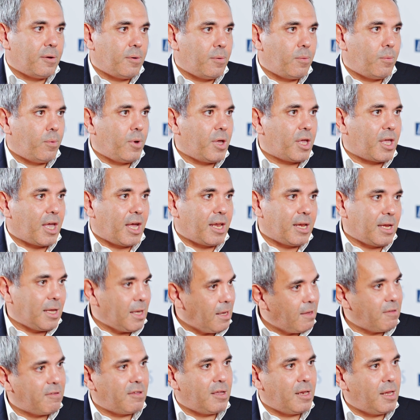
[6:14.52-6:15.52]
We can
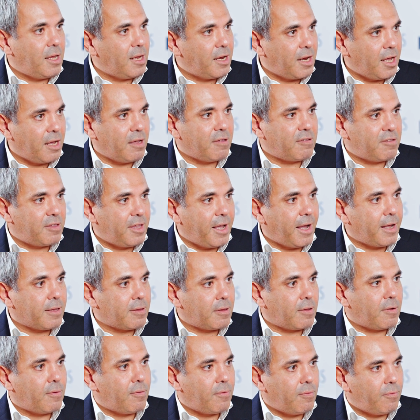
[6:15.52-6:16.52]
easily raise debt
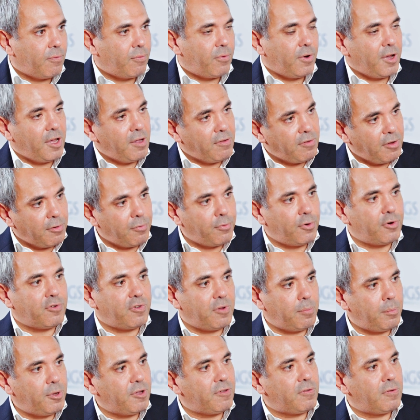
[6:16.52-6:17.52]
either for
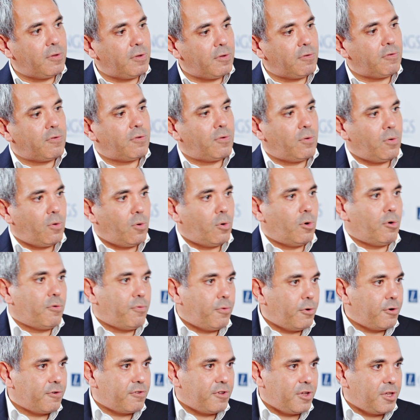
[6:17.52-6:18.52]
the business or
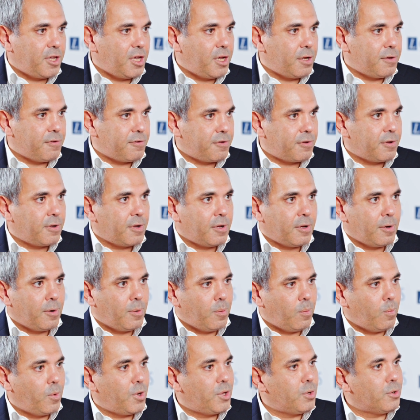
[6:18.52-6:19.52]
for the deals.
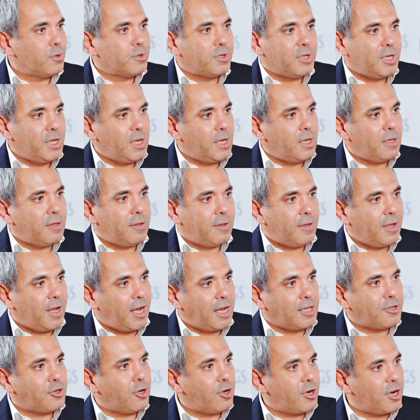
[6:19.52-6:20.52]
We don't need
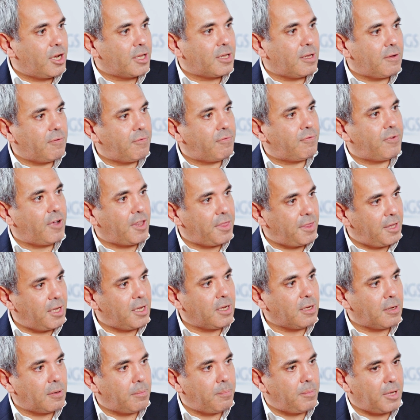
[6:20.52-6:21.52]
alternative
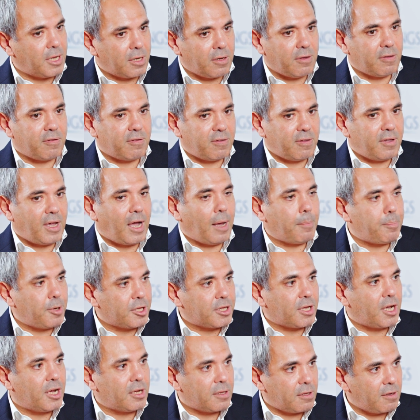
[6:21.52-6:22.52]
funding because the
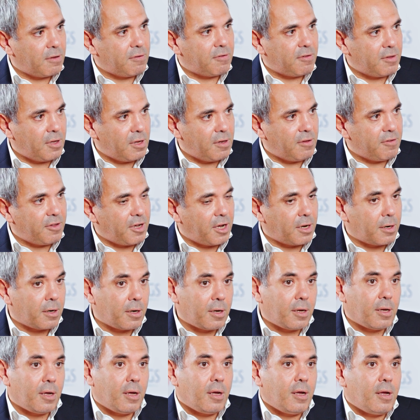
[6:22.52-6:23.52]
appetite is still there.
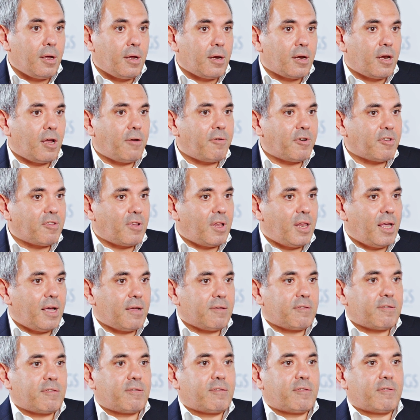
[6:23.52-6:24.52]

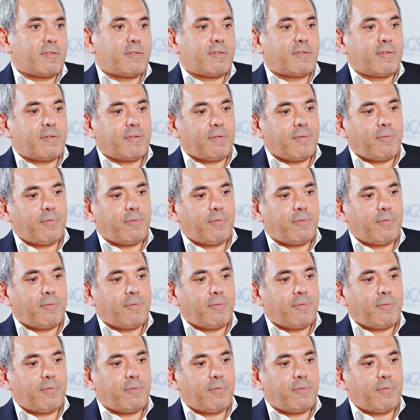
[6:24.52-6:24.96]
Nevertheless,